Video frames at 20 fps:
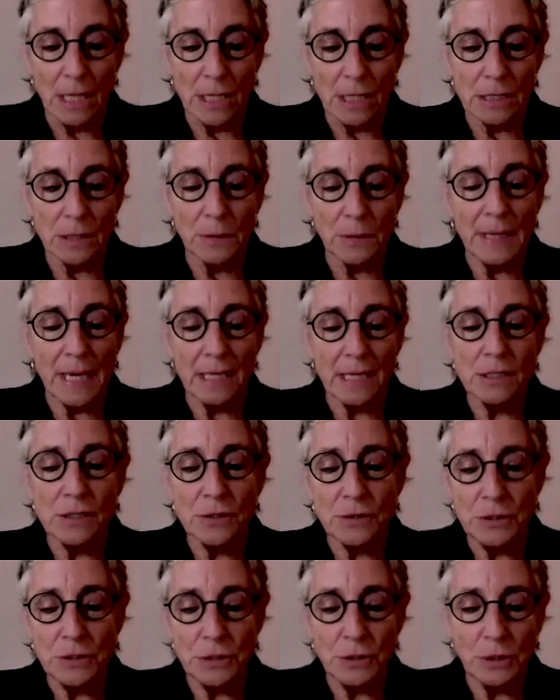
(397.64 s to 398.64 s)
So in answer
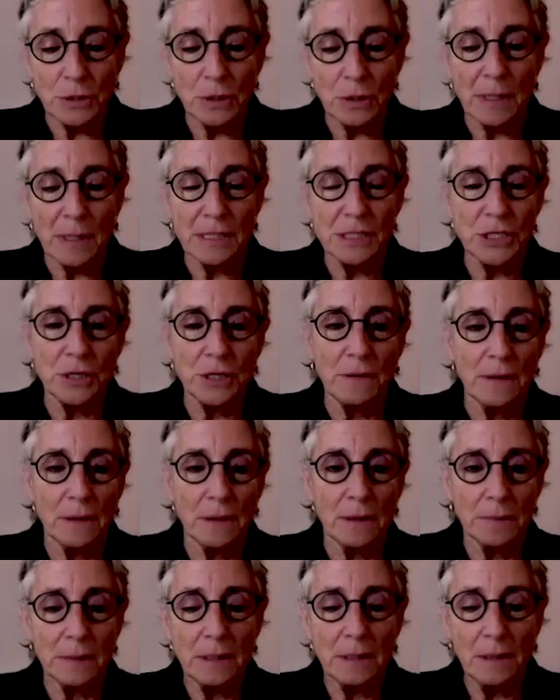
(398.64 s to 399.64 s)
to your question,
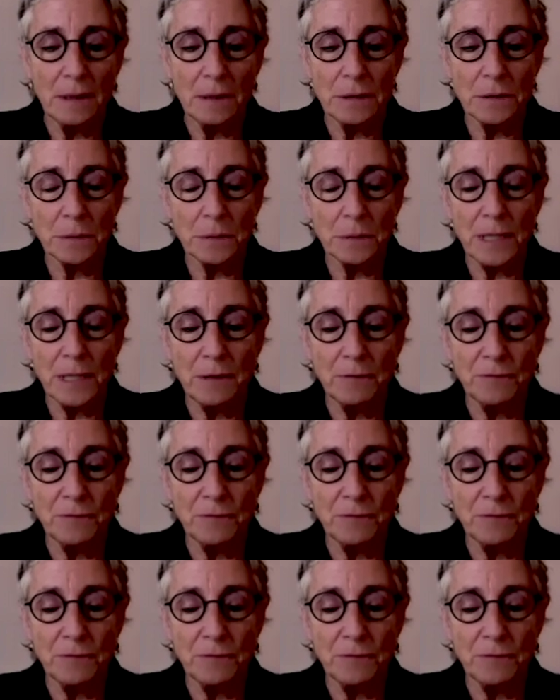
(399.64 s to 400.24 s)
there are really three